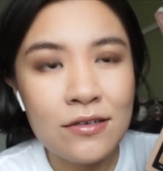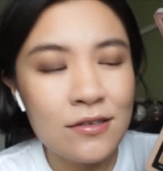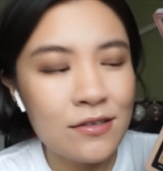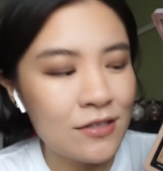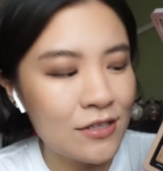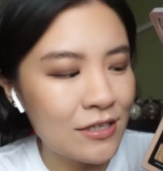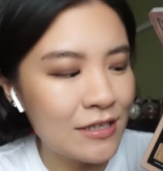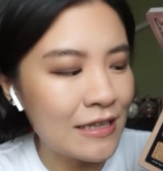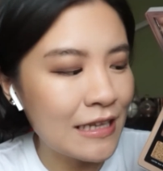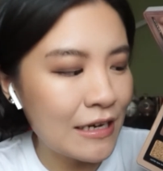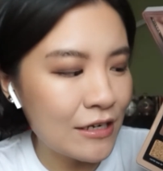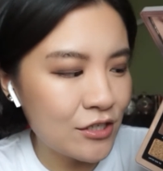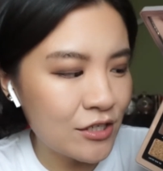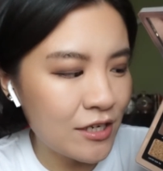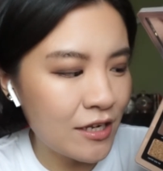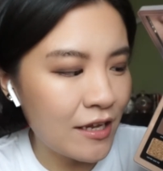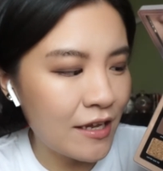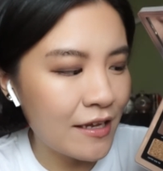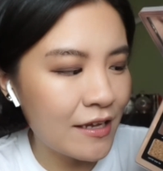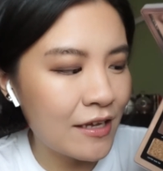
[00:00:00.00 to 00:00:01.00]
the lash
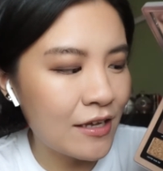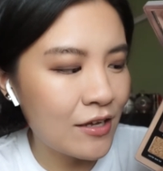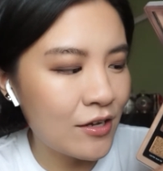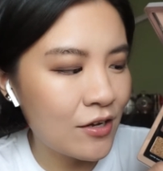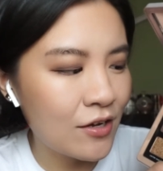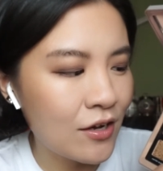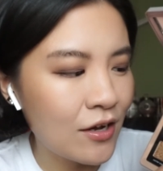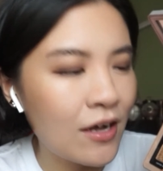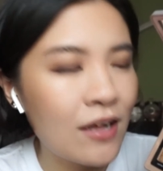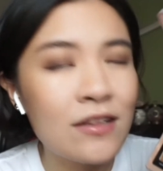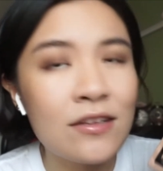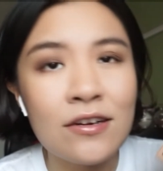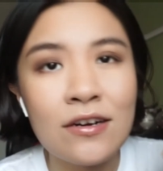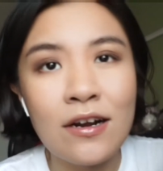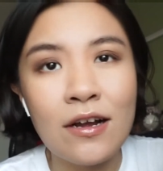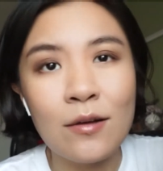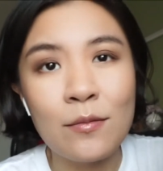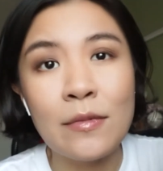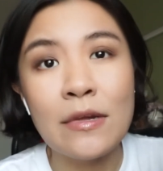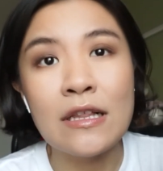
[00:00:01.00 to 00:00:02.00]
line color
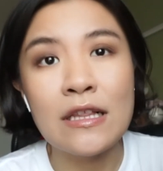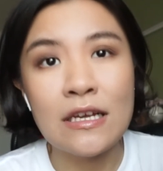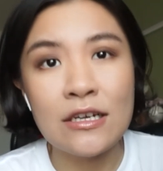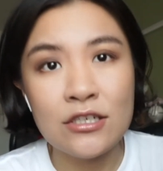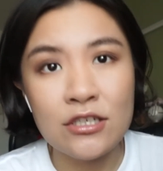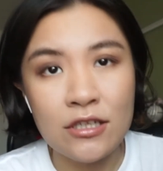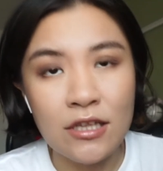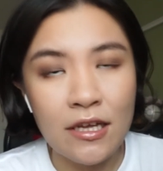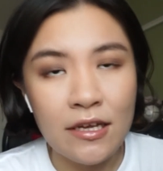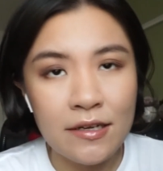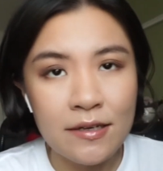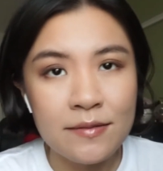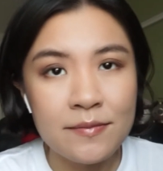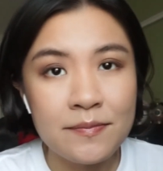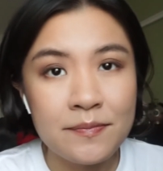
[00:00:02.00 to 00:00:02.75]
on my lash line,